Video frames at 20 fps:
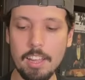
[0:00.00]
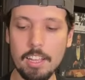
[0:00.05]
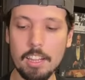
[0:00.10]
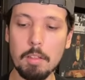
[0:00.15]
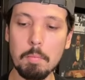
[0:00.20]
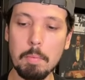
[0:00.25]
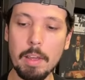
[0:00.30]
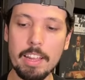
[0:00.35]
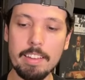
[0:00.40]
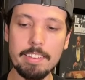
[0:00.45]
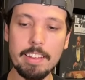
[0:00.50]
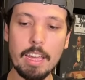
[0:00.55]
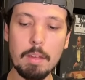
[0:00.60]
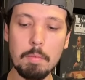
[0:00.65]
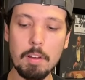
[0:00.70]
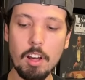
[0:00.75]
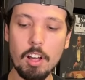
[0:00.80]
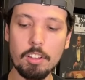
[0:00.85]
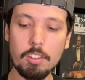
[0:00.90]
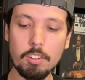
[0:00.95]
In the base
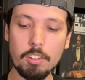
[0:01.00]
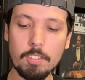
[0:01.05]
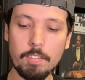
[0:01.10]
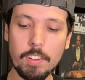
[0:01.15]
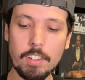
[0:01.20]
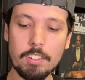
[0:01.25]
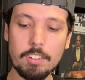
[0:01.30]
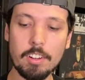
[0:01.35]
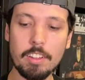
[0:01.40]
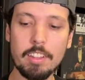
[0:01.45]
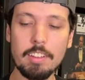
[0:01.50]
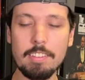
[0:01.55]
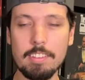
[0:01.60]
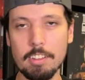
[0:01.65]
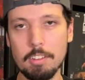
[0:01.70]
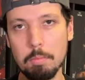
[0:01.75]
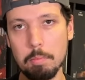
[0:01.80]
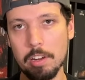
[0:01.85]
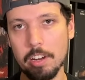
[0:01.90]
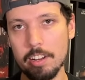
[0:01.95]
game Call to Adventure, these
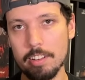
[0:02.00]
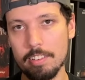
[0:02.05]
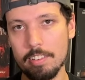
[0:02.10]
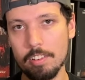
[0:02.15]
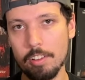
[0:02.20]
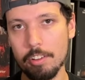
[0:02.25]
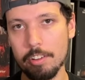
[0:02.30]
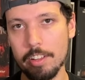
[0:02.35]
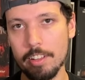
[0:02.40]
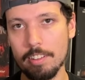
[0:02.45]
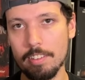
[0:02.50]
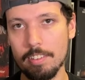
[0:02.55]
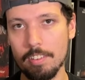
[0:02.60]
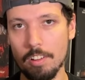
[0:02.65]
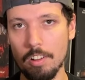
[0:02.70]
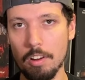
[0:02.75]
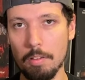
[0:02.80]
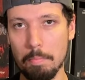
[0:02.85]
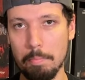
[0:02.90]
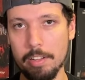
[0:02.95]
experience tokens
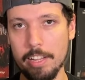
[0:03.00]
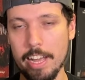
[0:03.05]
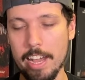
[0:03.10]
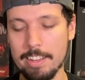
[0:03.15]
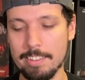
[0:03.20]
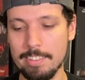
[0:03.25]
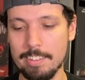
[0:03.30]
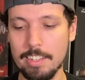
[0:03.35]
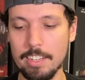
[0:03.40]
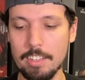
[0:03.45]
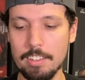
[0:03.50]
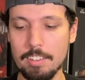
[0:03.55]
are plastic,